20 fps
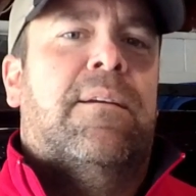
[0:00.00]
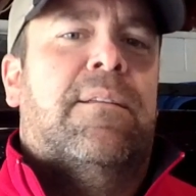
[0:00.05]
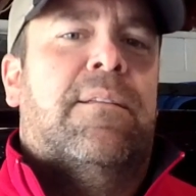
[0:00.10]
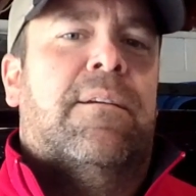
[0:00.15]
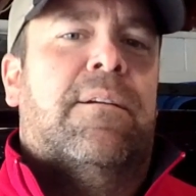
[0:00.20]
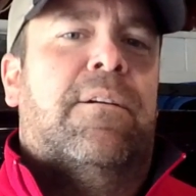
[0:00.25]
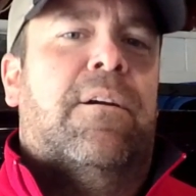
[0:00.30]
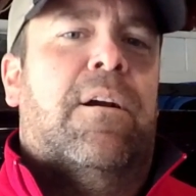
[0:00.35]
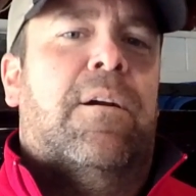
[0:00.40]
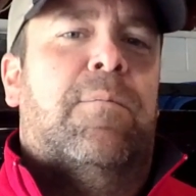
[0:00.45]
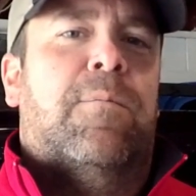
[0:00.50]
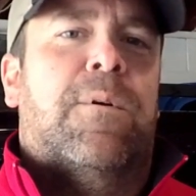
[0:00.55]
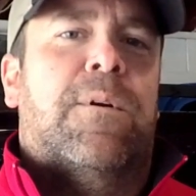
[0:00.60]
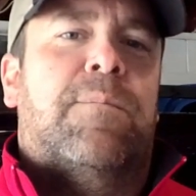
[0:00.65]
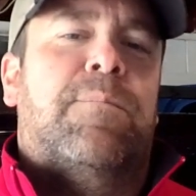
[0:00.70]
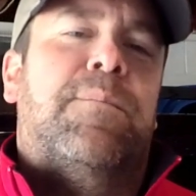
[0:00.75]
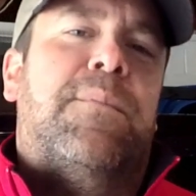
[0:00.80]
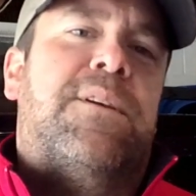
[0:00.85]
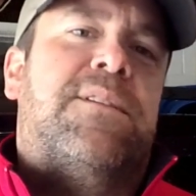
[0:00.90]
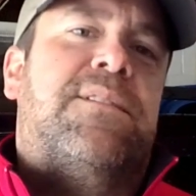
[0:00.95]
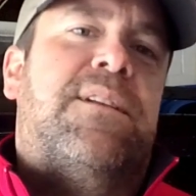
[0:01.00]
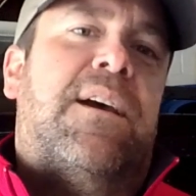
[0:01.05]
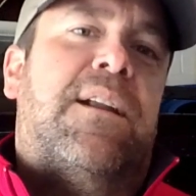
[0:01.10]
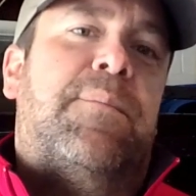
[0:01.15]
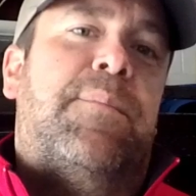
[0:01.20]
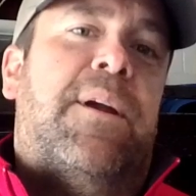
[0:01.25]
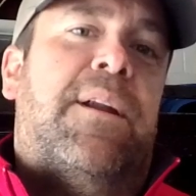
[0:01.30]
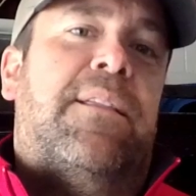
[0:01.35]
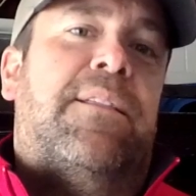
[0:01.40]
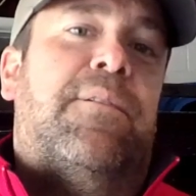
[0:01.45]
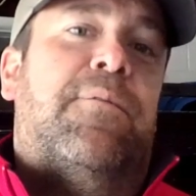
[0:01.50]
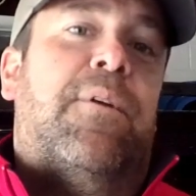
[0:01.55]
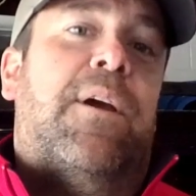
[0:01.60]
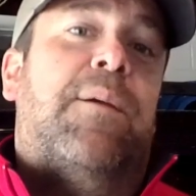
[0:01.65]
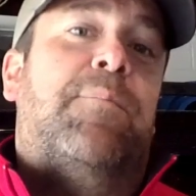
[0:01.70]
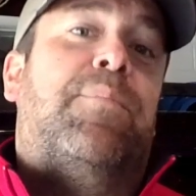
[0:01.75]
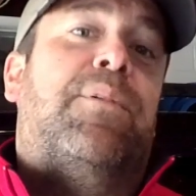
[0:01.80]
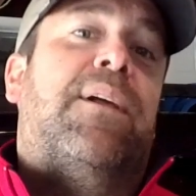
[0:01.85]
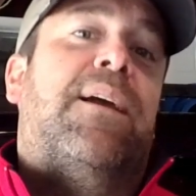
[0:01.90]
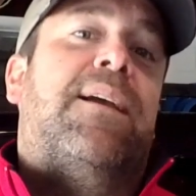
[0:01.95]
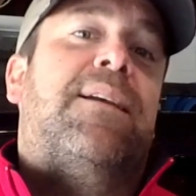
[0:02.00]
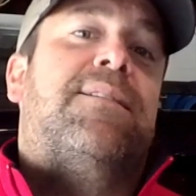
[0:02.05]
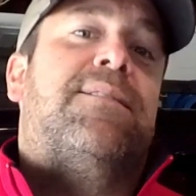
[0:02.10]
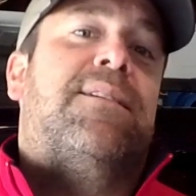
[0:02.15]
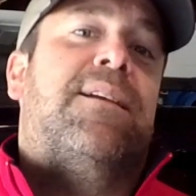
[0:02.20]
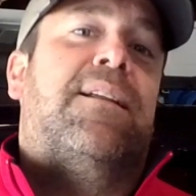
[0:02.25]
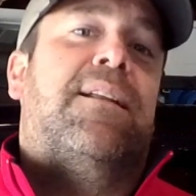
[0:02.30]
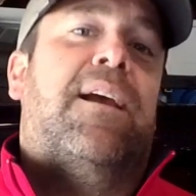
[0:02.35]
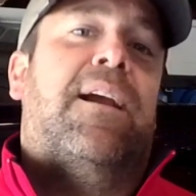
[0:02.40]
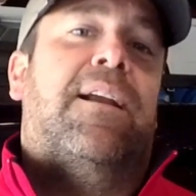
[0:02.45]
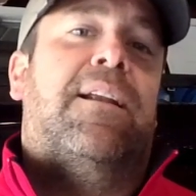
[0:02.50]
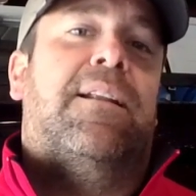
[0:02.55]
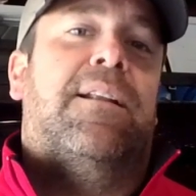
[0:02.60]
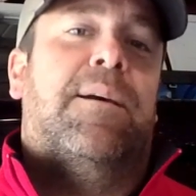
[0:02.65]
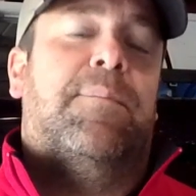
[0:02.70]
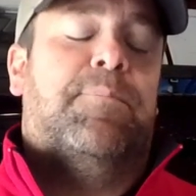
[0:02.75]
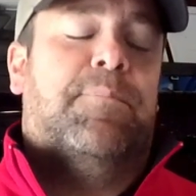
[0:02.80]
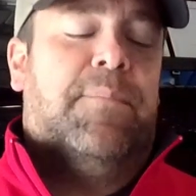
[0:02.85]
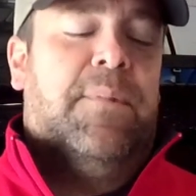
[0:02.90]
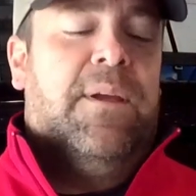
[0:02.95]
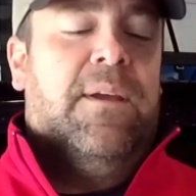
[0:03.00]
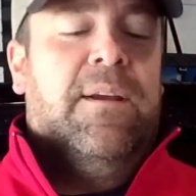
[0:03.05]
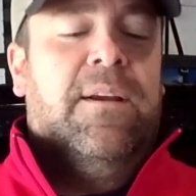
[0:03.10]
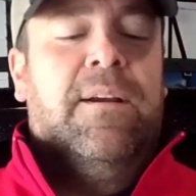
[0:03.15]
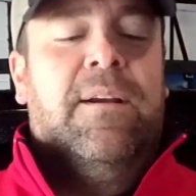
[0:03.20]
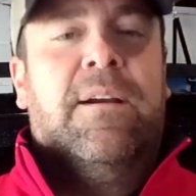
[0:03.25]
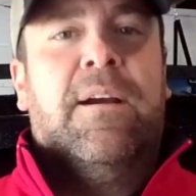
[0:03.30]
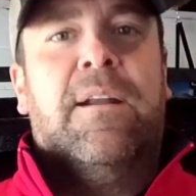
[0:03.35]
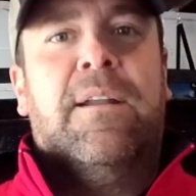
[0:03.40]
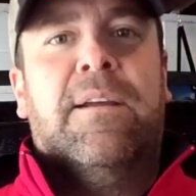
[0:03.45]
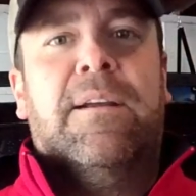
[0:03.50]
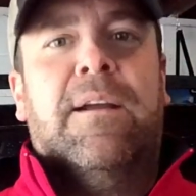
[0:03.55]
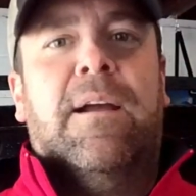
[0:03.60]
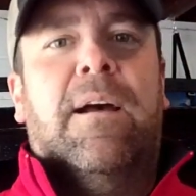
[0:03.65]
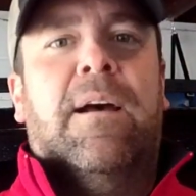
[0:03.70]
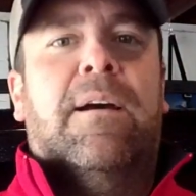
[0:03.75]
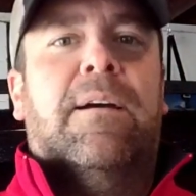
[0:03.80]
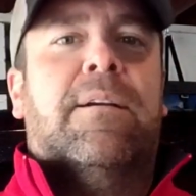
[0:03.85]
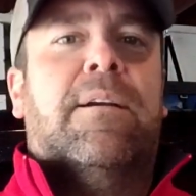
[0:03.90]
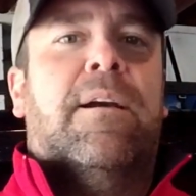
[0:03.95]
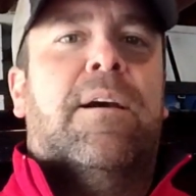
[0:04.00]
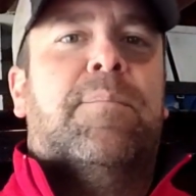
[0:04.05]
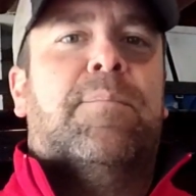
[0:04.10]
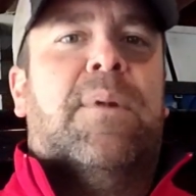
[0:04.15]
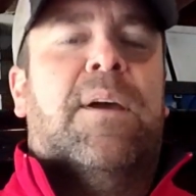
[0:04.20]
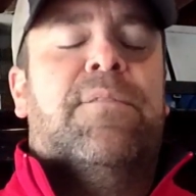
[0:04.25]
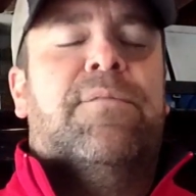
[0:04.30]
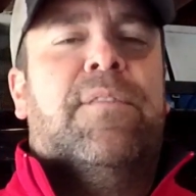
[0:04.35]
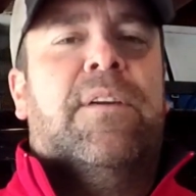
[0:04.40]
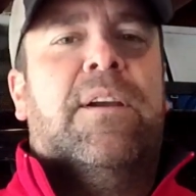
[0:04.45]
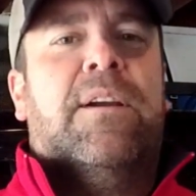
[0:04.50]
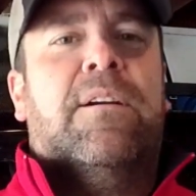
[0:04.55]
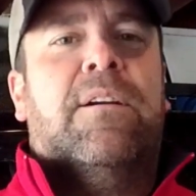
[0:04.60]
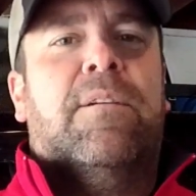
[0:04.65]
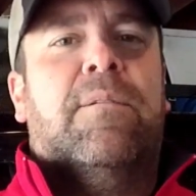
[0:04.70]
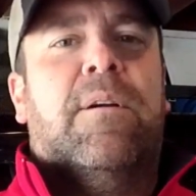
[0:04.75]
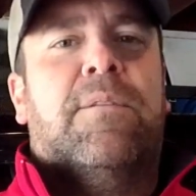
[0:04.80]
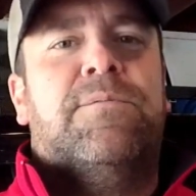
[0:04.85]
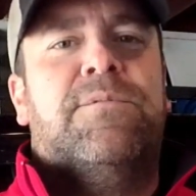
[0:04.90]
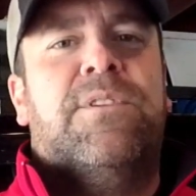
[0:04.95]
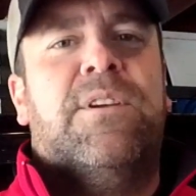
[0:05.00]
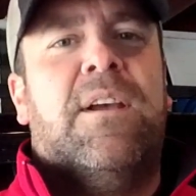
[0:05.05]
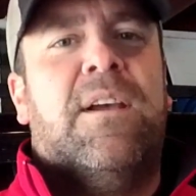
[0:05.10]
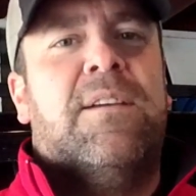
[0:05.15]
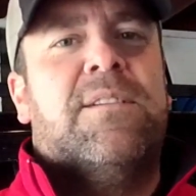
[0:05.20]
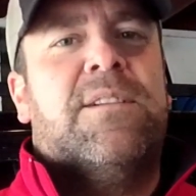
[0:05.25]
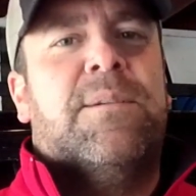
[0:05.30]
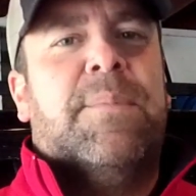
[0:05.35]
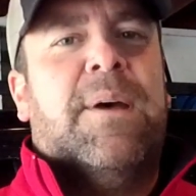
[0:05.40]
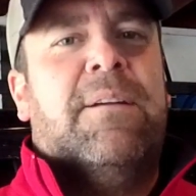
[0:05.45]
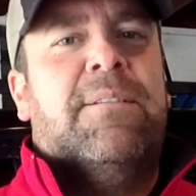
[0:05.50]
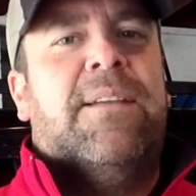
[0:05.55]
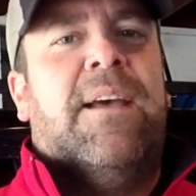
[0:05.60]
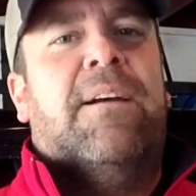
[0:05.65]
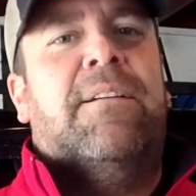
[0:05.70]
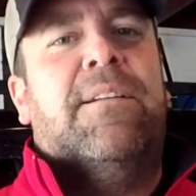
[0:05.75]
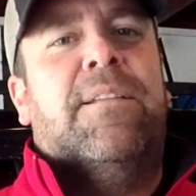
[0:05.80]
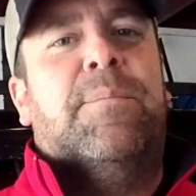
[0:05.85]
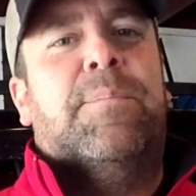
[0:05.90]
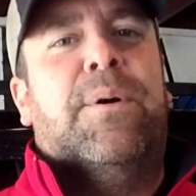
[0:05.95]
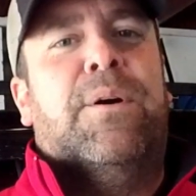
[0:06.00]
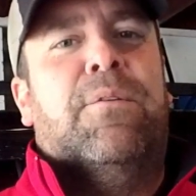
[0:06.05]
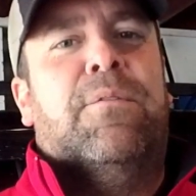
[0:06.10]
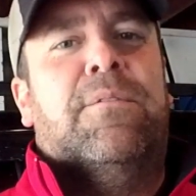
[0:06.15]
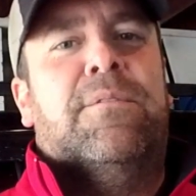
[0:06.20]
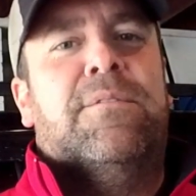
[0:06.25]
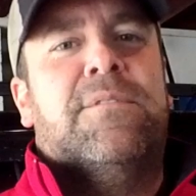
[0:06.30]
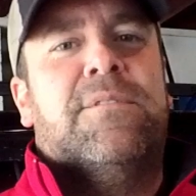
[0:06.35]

the guard must not have been in the right place, and I ended up cutting uh, cutting my finger just about down to the bone.